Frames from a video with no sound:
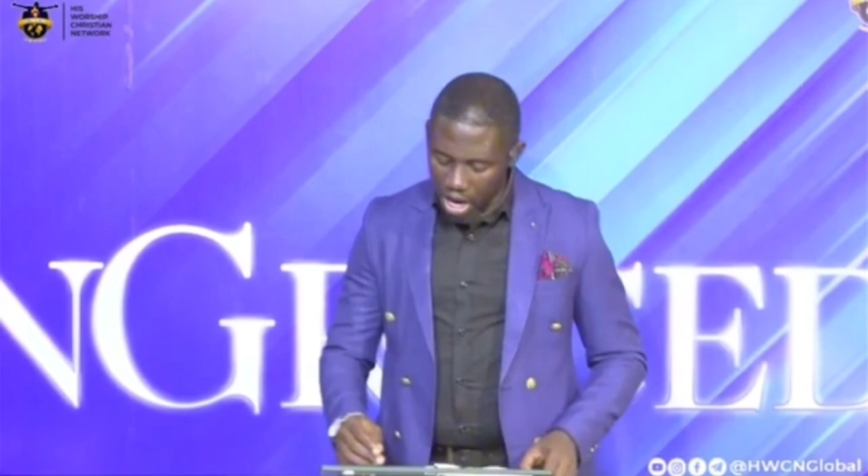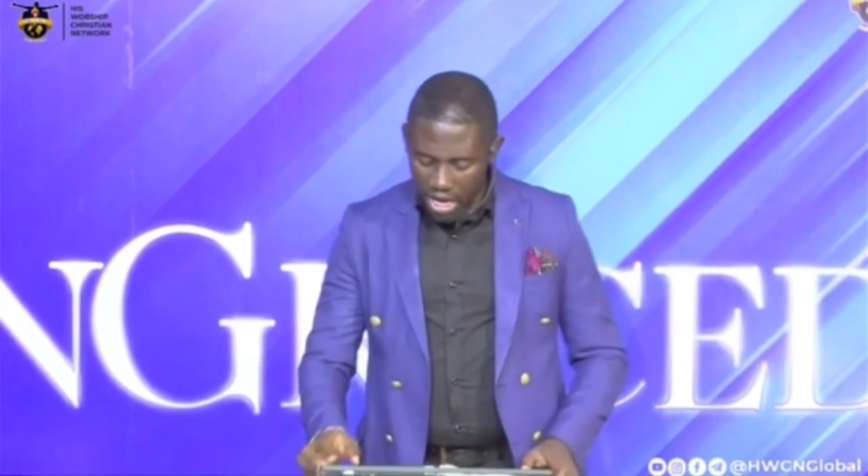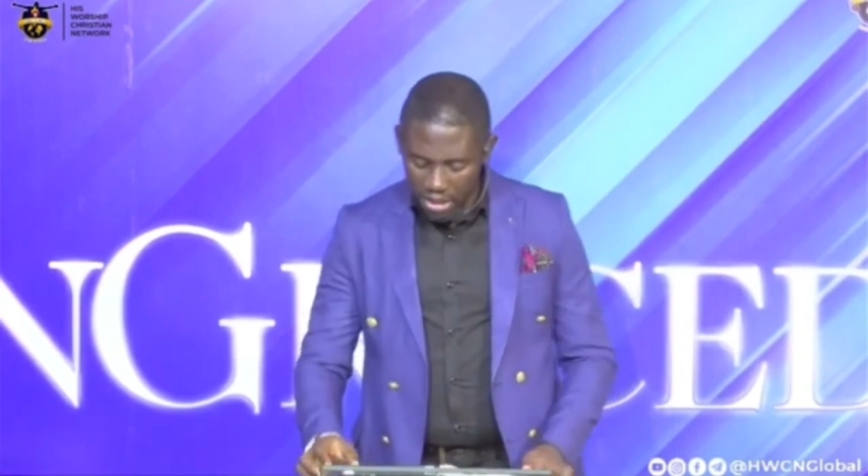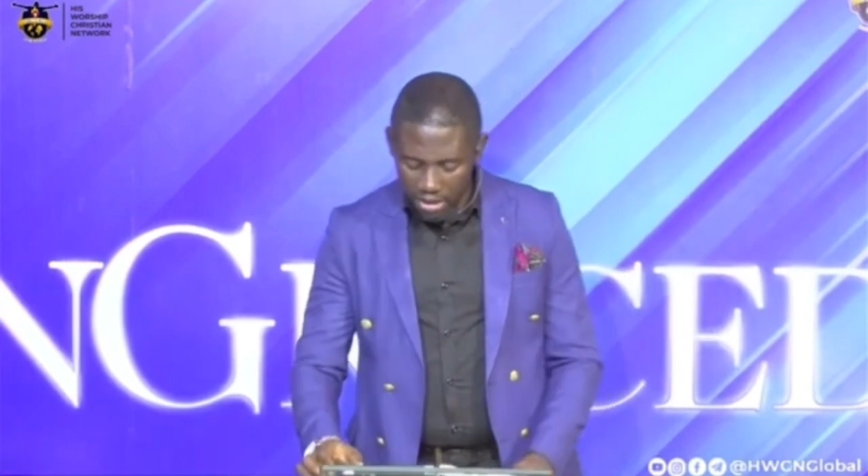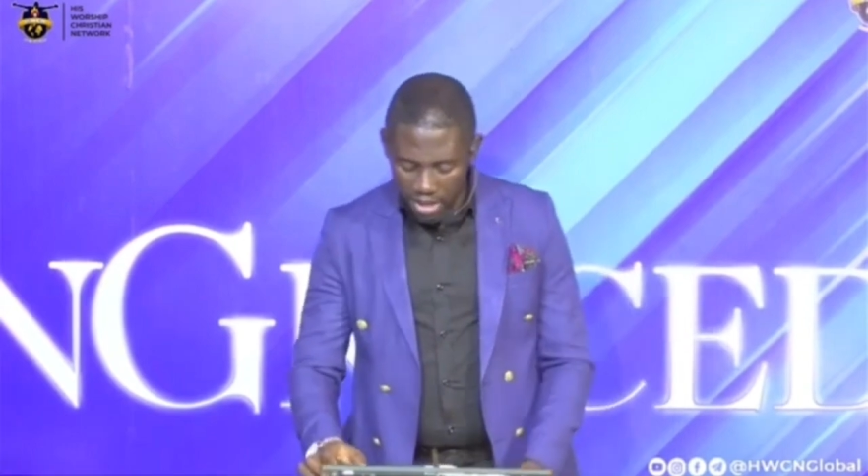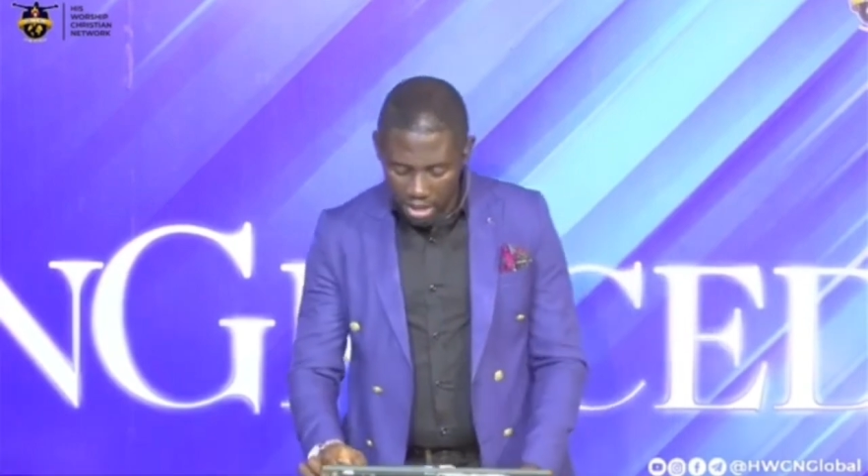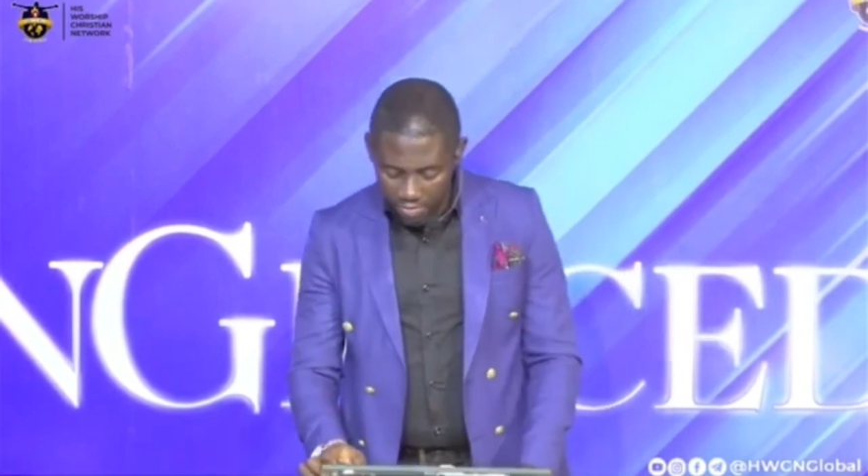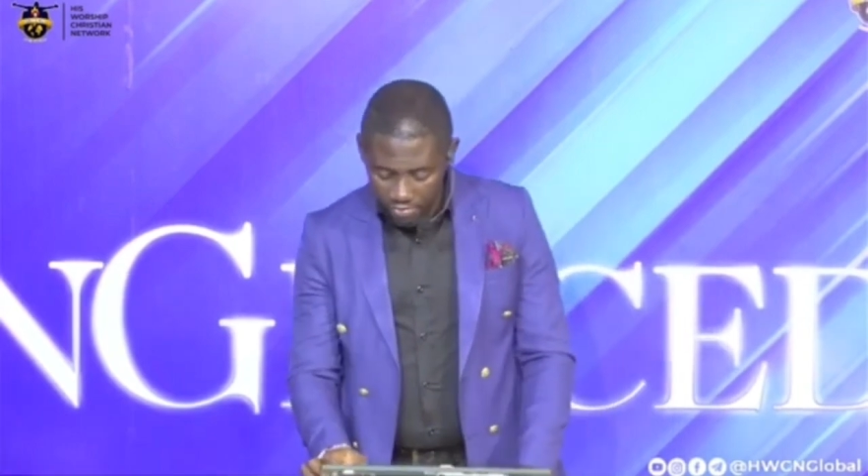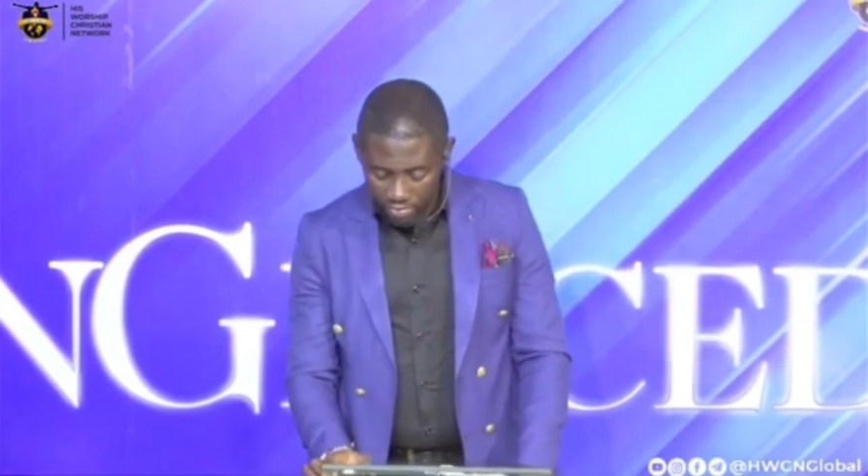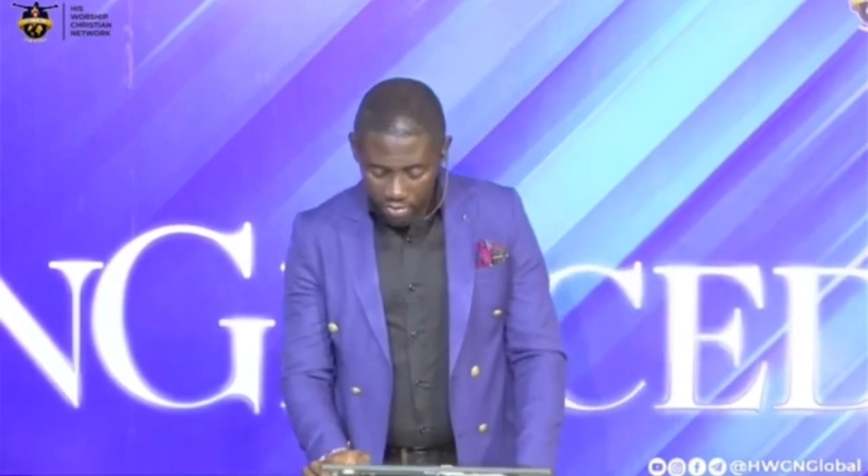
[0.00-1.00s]
and
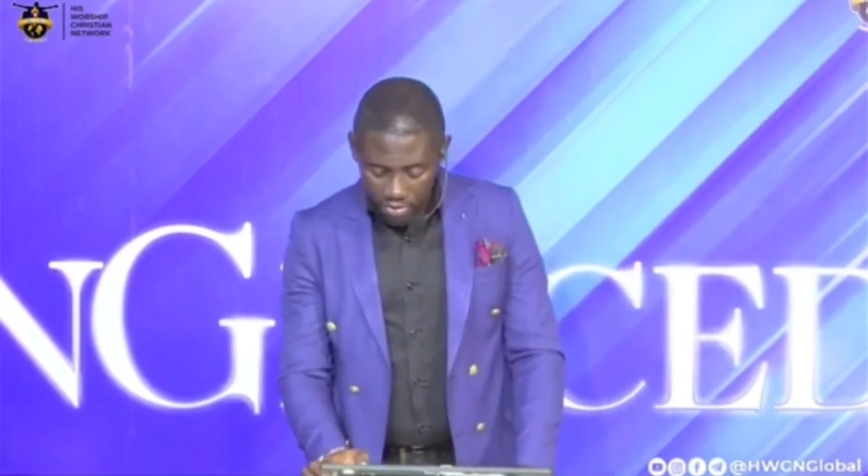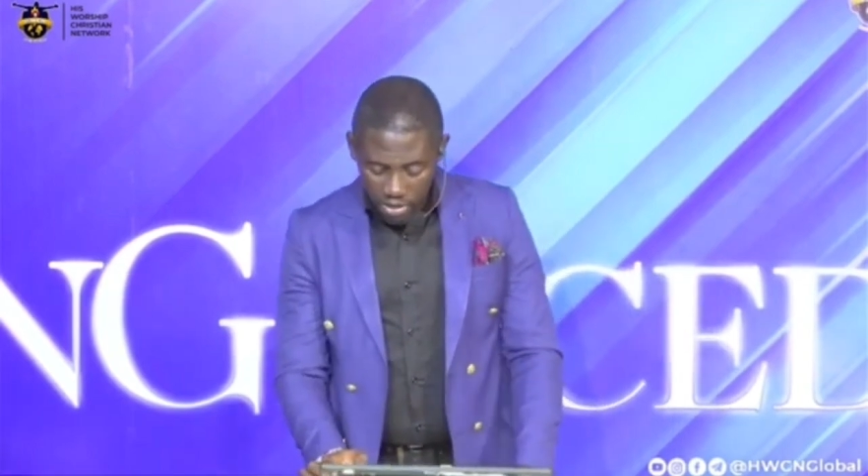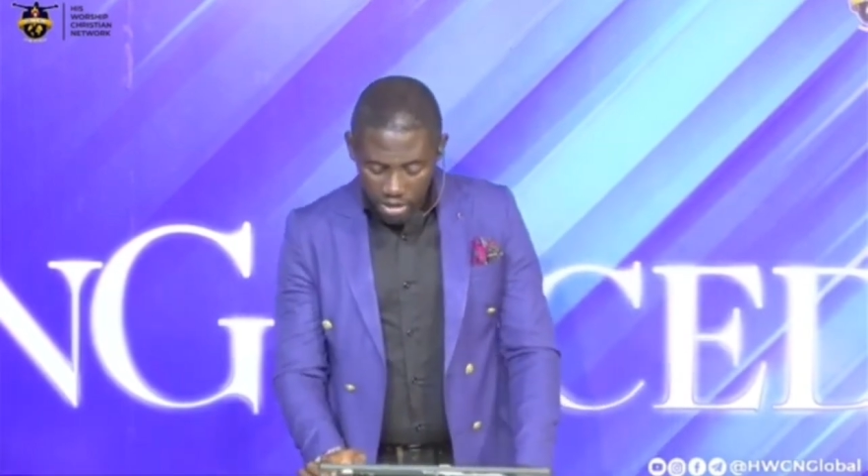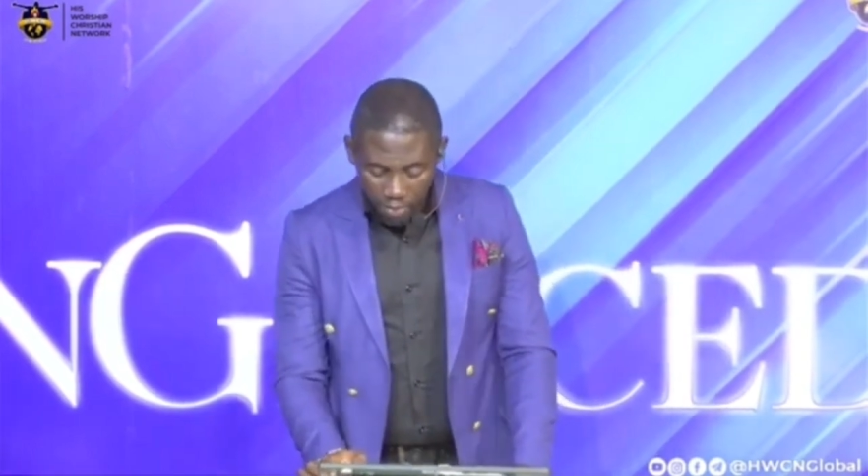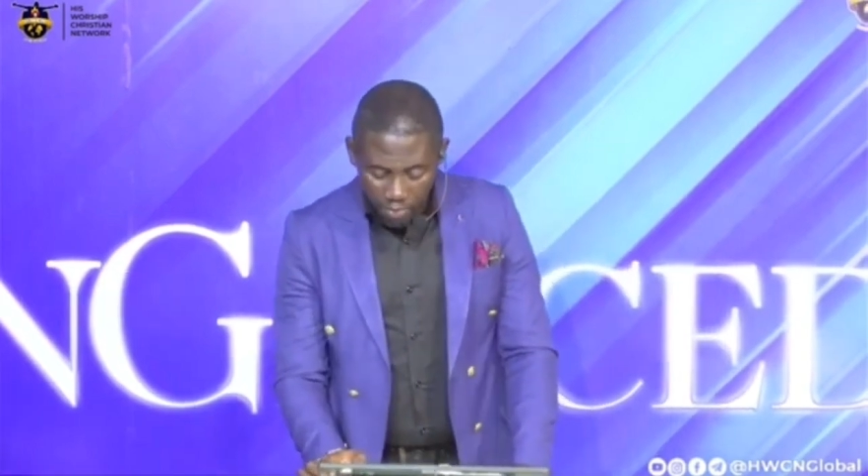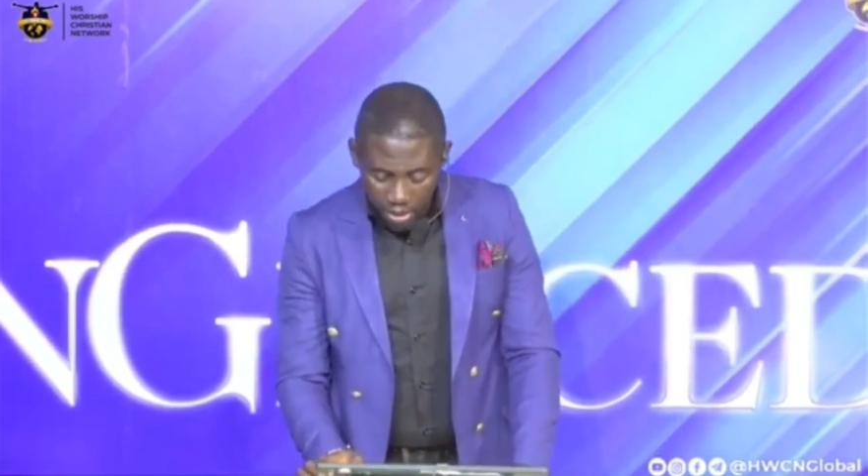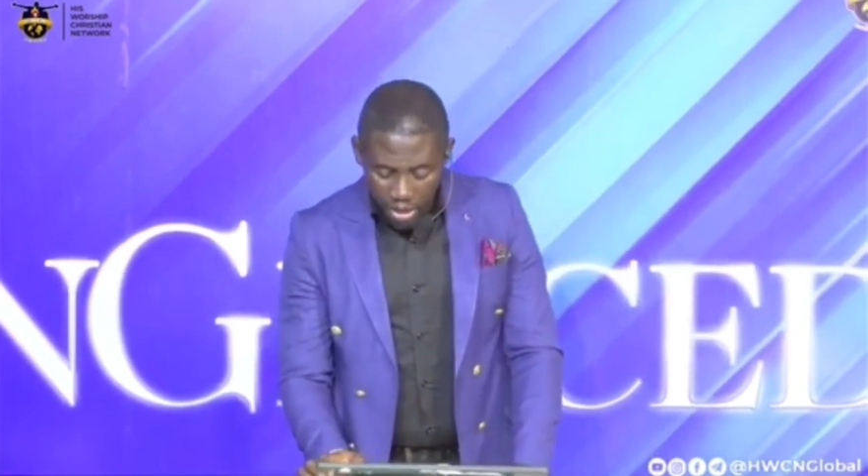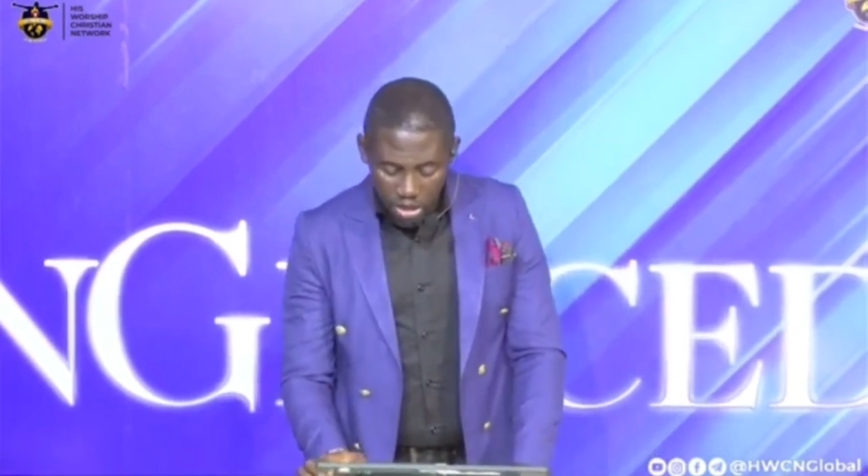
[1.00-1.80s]
bring